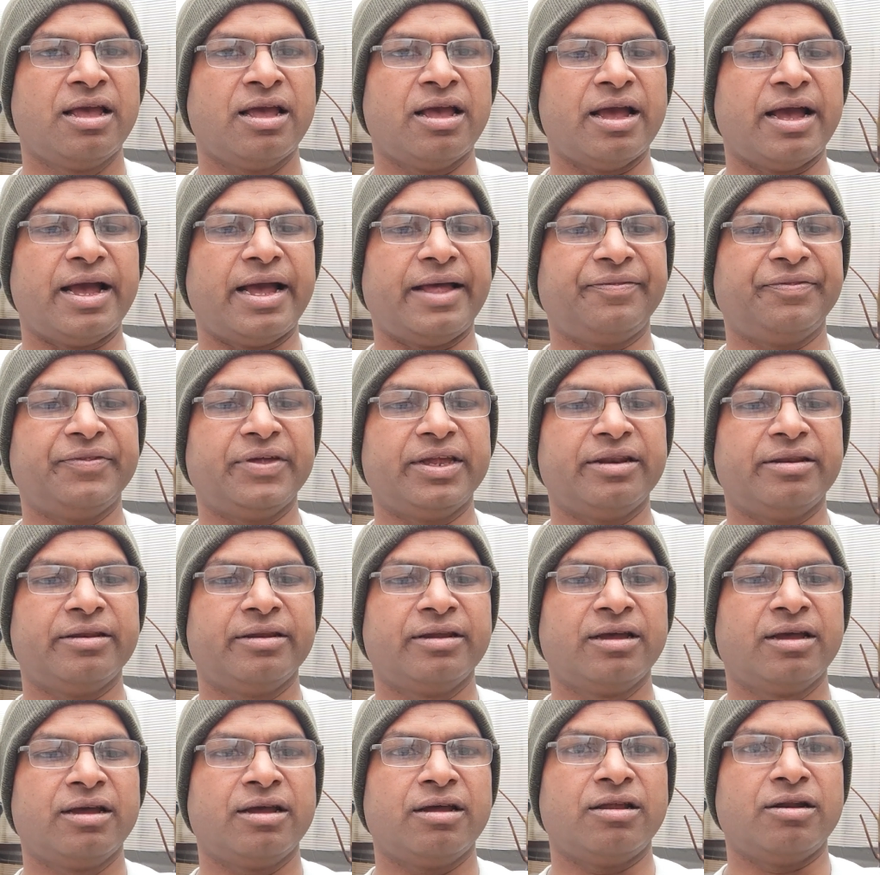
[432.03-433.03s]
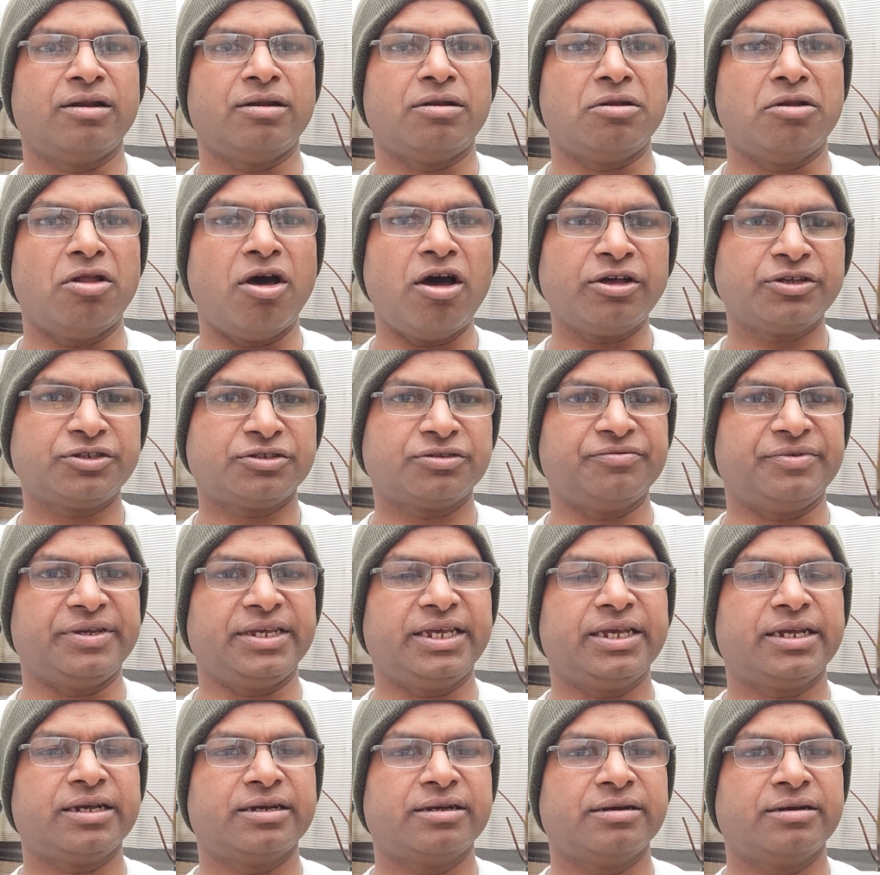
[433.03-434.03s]
And then last
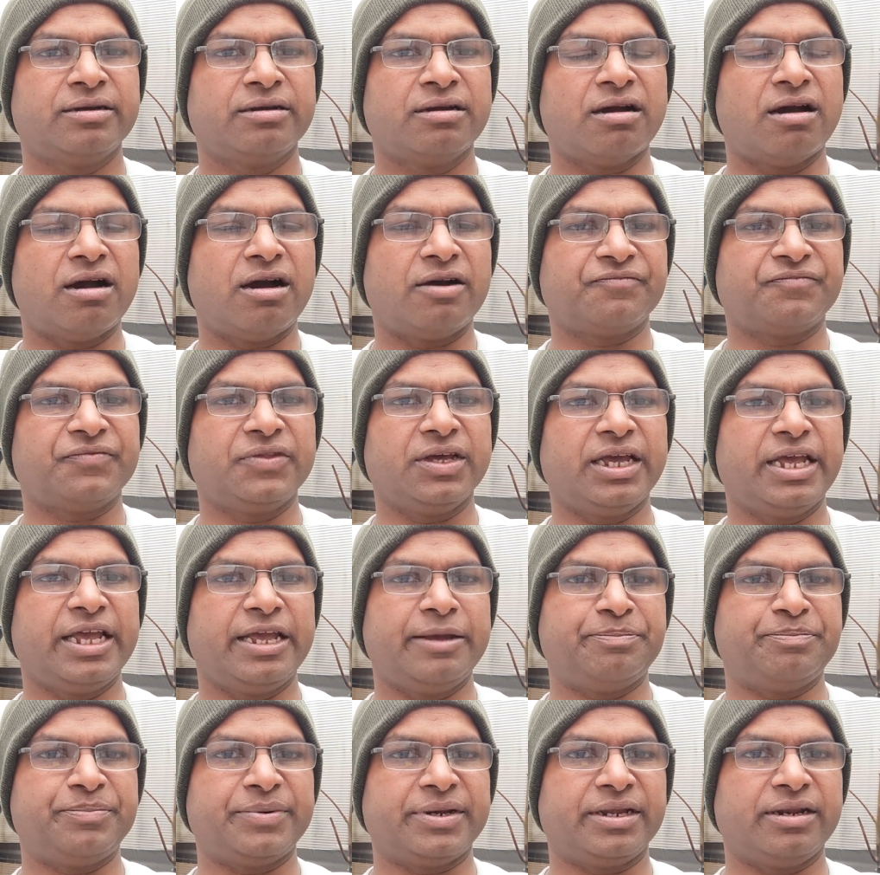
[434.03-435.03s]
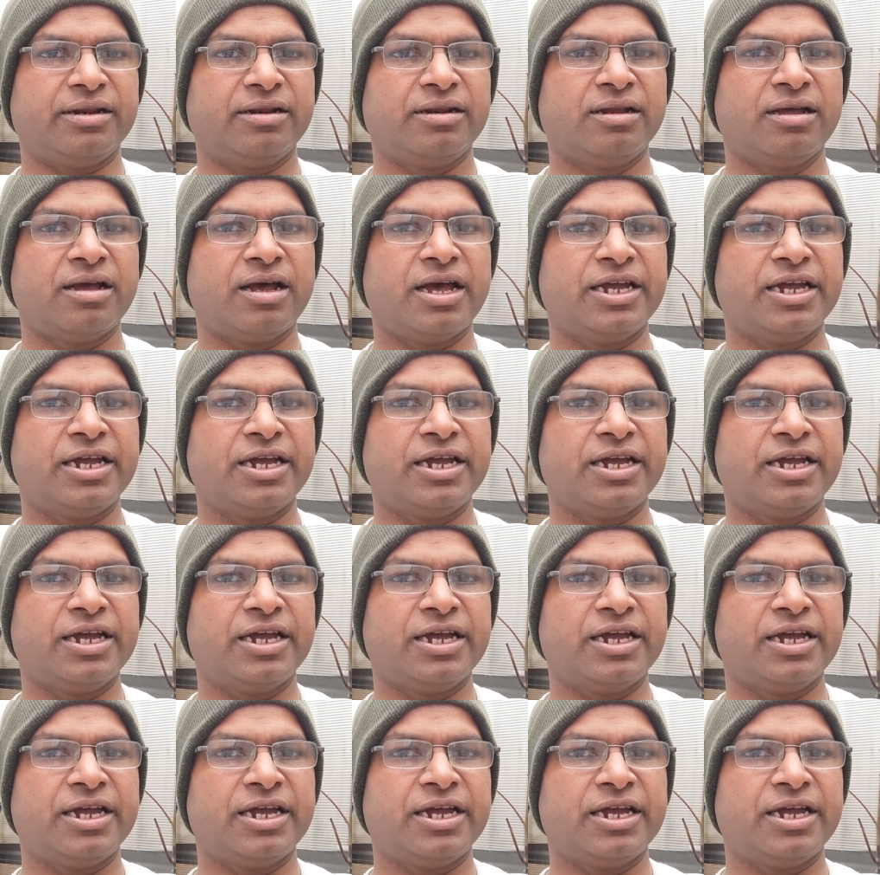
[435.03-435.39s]
week of the April,